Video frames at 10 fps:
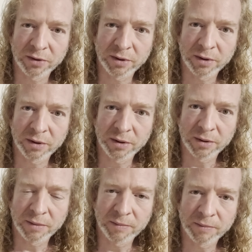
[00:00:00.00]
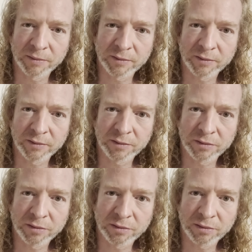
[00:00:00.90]

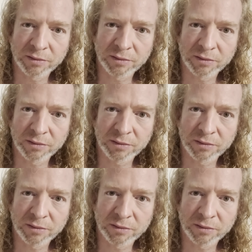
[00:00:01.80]
(silence)